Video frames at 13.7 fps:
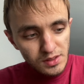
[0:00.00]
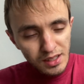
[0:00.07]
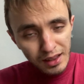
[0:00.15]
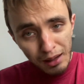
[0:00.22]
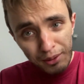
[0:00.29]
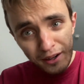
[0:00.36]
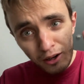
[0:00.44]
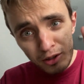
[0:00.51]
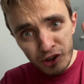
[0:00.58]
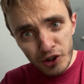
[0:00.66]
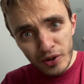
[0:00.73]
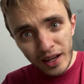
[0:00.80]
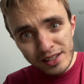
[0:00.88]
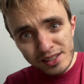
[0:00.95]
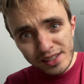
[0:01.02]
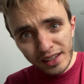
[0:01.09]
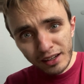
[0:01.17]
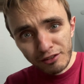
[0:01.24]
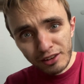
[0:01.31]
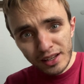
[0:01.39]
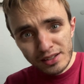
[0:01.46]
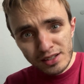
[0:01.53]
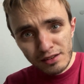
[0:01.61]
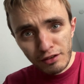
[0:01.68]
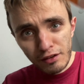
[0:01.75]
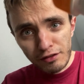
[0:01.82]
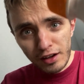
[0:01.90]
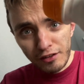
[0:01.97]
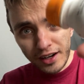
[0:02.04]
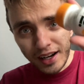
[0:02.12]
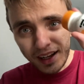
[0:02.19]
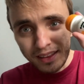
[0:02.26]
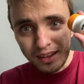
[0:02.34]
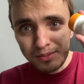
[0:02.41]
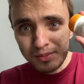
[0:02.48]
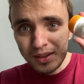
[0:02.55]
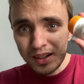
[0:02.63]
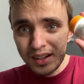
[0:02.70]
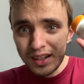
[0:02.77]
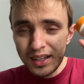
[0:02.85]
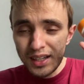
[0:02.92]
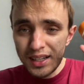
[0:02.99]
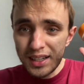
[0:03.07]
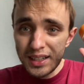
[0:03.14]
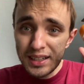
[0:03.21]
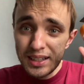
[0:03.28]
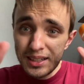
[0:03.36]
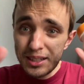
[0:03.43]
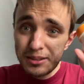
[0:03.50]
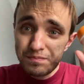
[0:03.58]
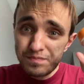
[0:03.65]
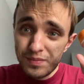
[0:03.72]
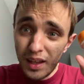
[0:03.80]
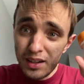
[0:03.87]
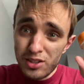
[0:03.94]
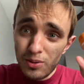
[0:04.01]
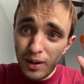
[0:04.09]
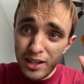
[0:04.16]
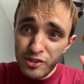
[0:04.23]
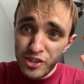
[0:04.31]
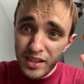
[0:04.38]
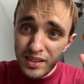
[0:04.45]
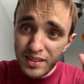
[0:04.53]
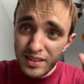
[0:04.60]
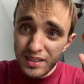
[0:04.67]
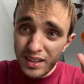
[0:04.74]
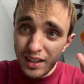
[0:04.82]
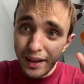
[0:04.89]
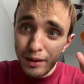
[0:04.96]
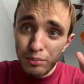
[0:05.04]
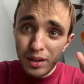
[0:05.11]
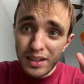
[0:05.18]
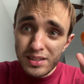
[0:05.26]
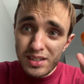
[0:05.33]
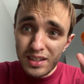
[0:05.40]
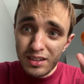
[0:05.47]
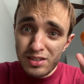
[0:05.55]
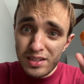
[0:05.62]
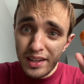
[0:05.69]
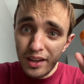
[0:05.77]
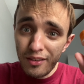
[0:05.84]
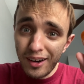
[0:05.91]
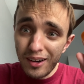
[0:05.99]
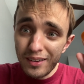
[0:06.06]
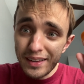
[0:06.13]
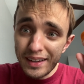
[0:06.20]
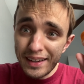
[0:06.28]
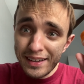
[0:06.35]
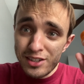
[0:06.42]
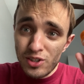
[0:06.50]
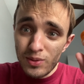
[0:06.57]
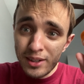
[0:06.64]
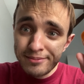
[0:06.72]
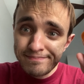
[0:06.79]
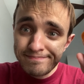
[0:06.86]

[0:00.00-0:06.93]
Let me know what you guys think of these if you've ever had them. Thanks for watching. God bless, and I'll see you all in the next one.